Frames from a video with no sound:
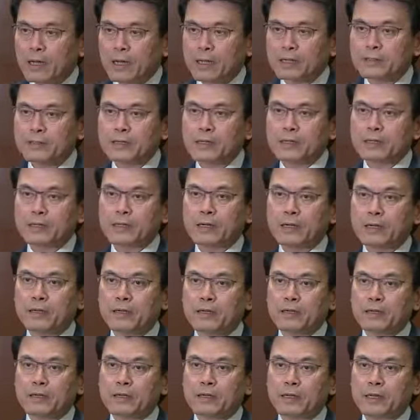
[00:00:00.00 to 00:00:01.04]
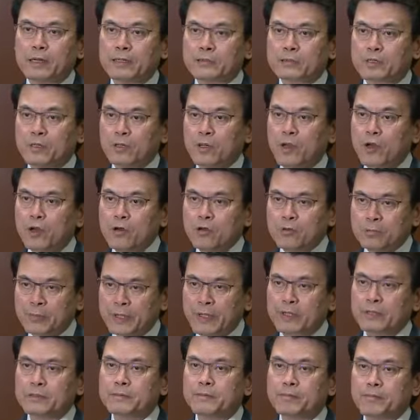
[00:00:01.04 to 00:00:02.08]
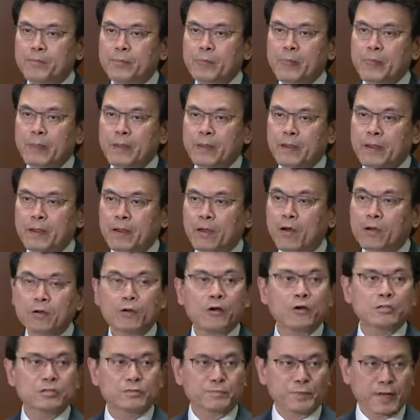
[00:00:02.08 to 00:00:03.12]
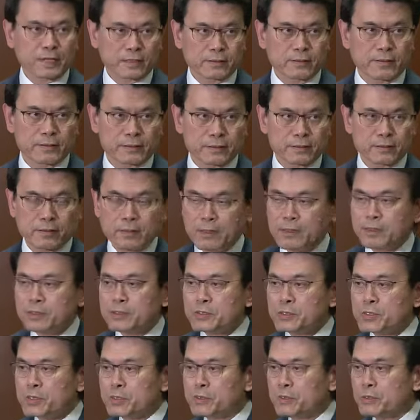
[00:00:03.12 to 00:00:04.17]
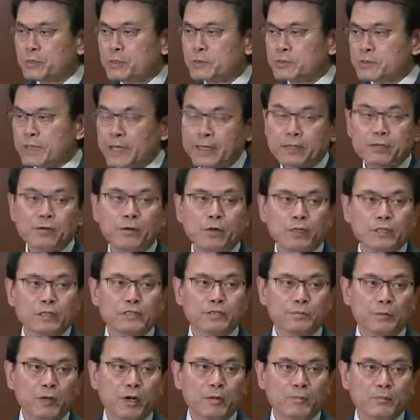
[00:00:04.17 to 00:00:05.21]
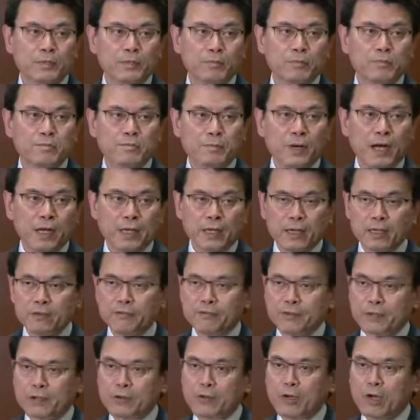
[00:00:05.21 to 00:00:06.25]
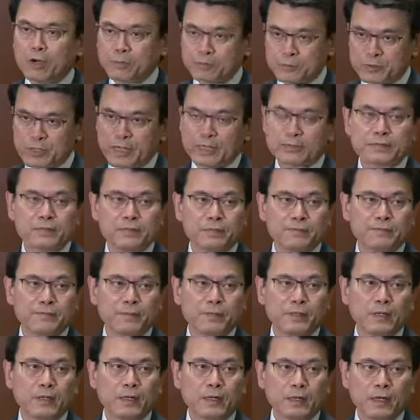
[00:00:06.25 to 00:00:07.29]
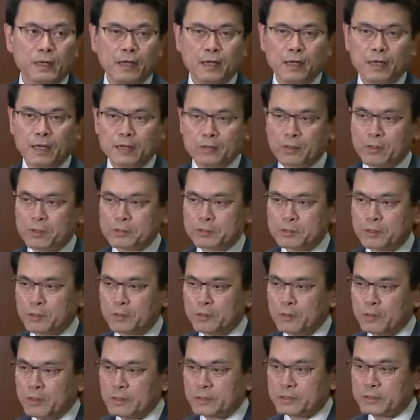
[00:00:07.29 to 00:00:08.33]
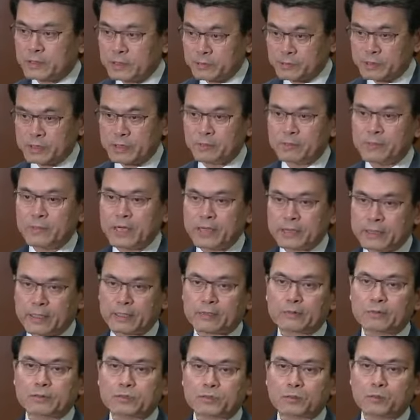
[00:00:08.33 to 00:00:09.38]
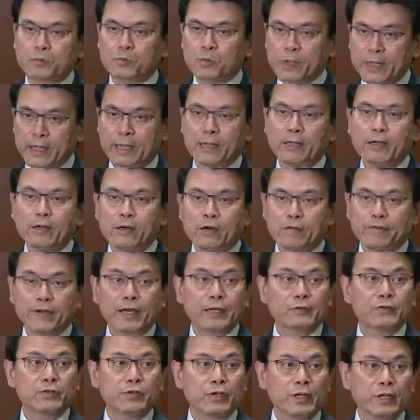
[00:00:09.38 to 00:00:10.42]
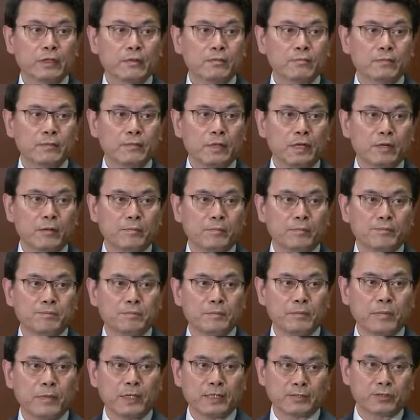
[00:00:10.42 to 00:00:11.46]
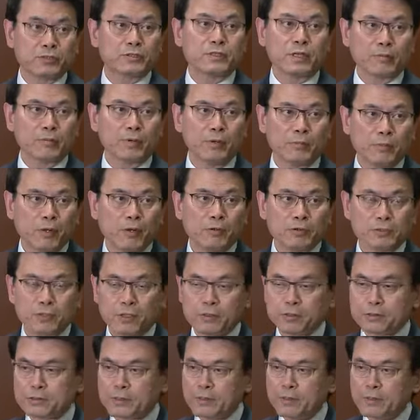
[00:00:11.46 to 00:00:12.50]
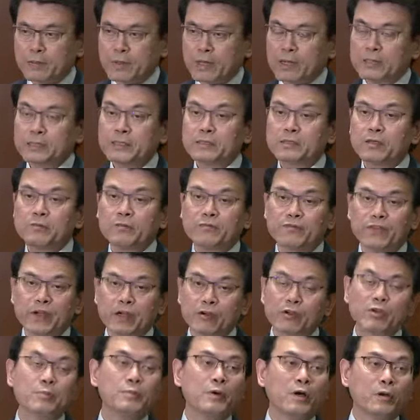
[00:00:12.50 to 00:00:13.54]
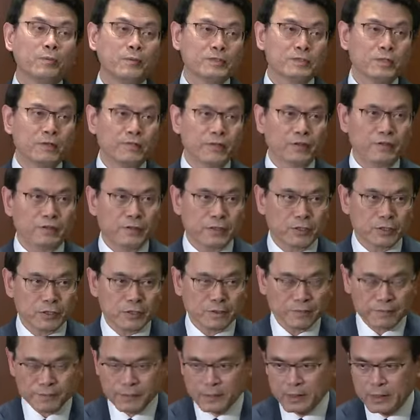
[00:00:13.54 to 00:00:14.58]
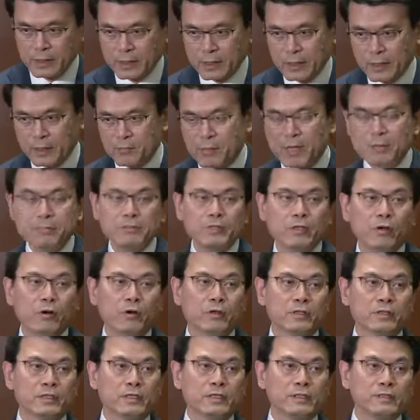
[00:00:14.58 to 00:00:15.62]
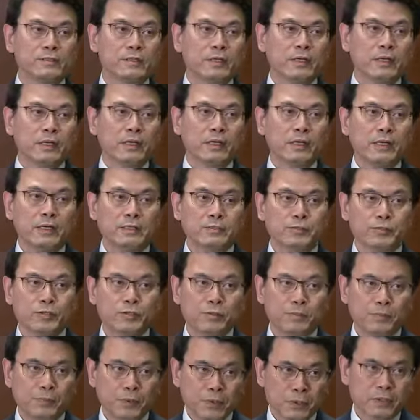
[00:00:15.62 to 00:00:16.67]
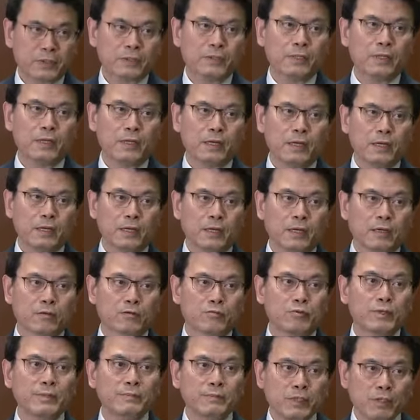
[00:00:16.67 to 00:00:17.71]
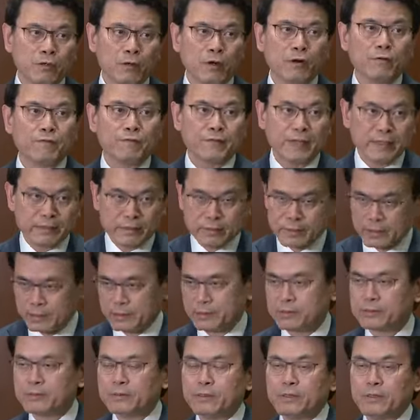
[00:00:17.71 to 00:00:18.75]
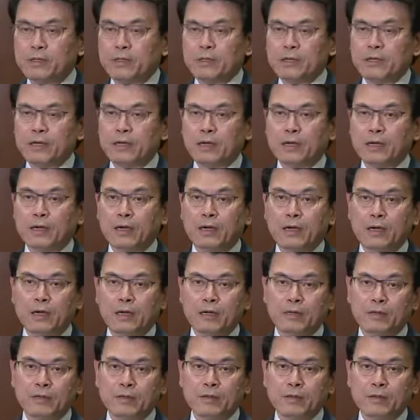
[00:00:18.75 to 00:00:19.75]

I think uh, it has long been uh, Hong Kong's practice to tackle all this problem by a very objective uh, and also systematic way of handling uh, legislative proposals. I think the very purpose of the fugitive amendment ordinance is to put uh, criminal offenders uh,